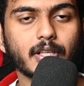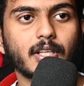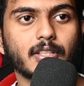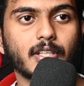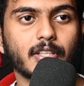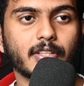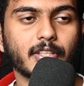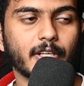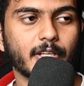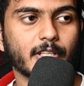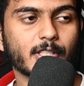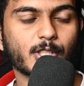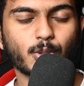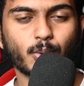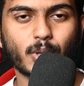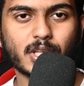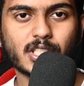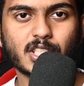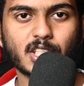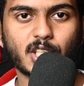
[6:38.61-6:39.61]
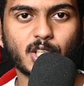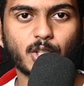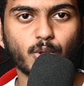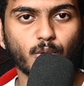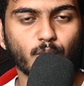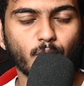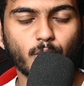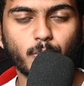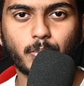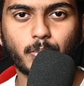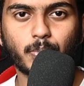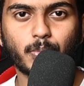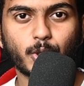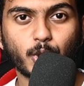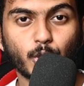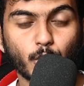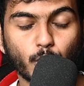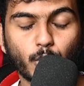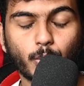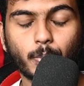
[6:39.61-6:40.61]
Then there is USD
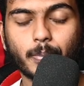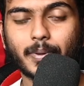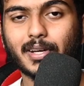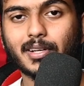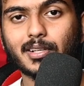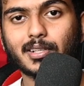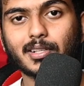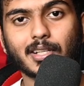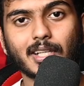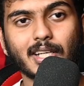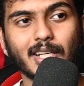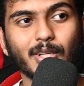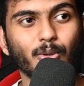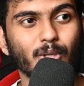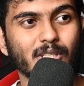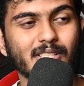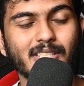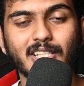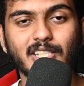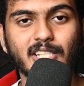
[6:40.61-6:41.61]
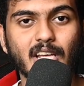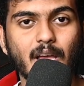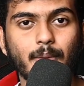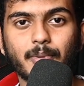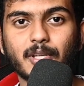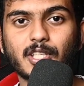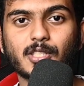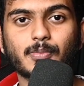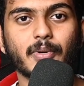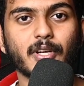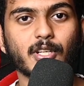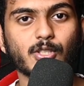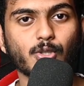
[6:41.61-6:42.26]
Euro pair, USD Japanese pair.